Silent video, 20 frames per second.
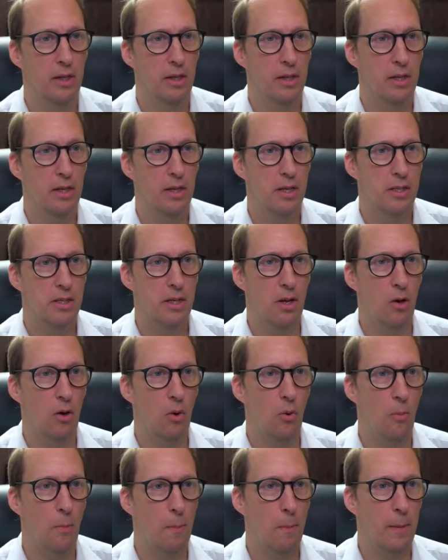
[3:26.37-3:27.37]

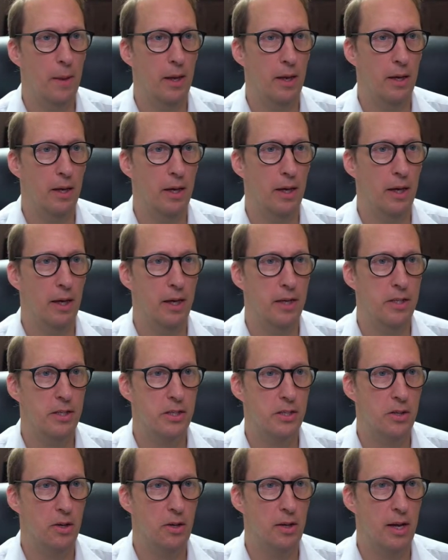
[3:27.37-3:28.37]
So I
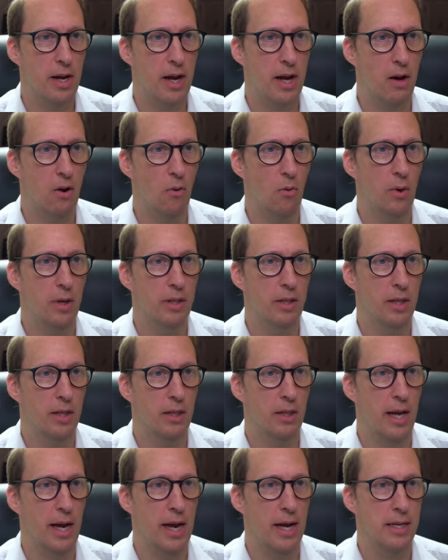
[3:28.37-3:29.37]
start out with a
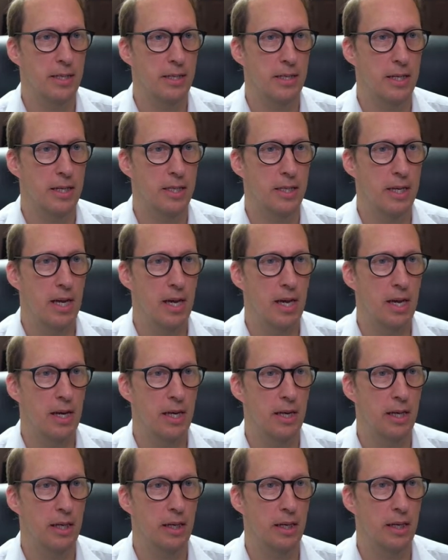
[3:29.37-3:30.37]
class
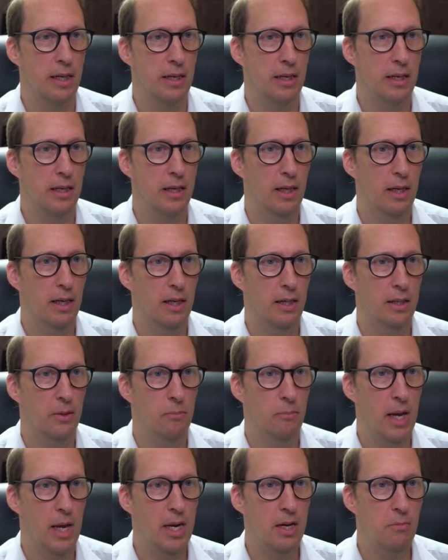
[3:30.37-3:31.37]
saying the
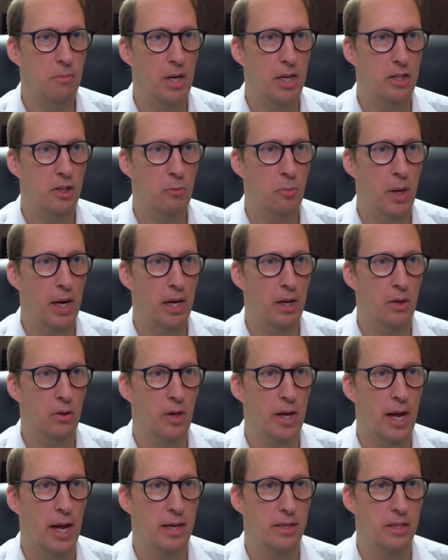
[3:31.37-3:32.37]
main menu panel
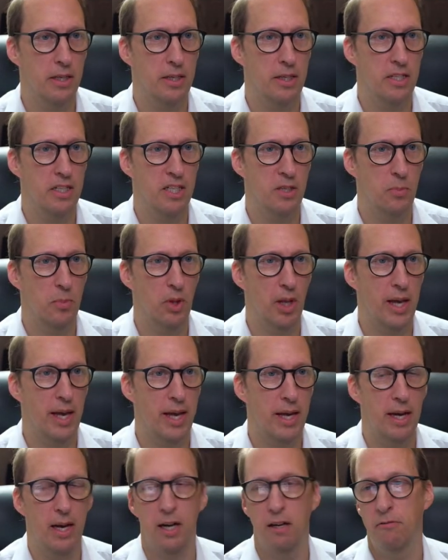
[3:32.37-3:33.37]
has a
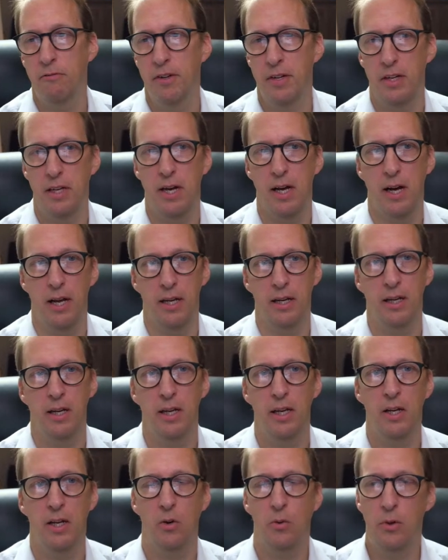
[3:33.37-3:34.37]
display of none,
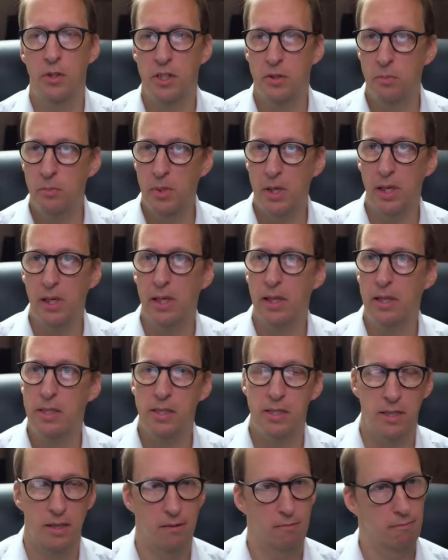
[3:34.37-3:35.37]
which
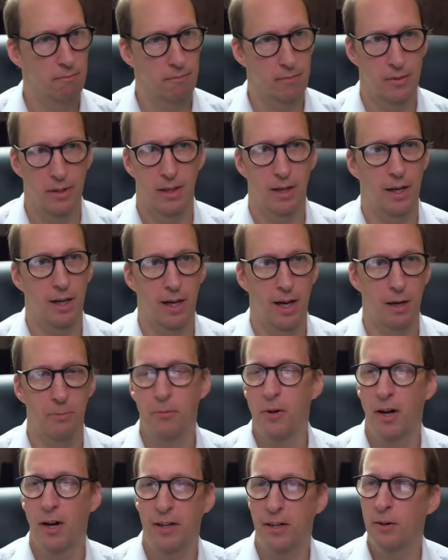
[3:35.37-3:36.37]
means I'm
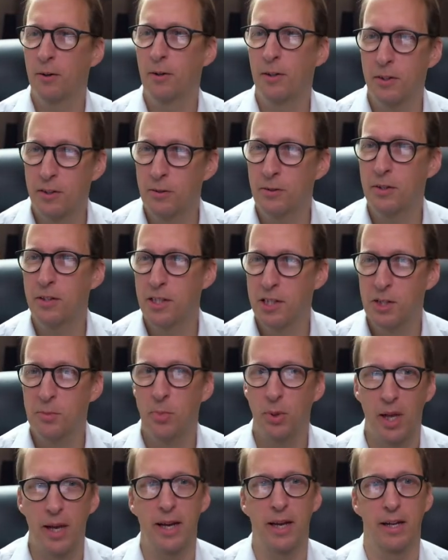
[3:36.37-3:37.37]
not going to
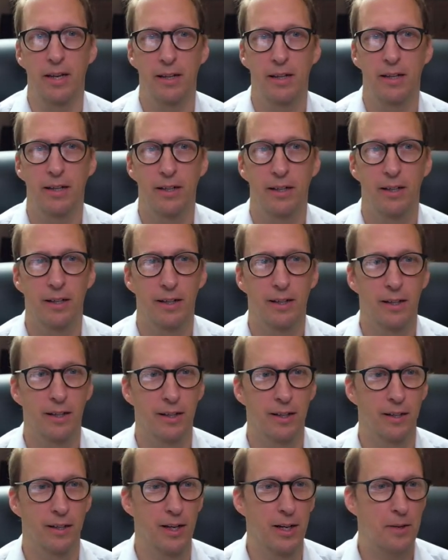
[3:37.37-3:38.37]
display it.
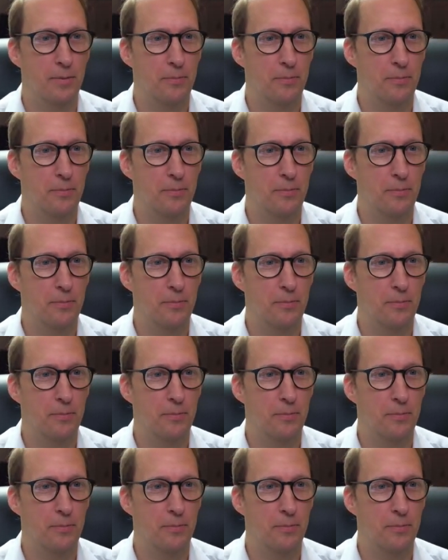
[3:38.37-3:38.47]
All right.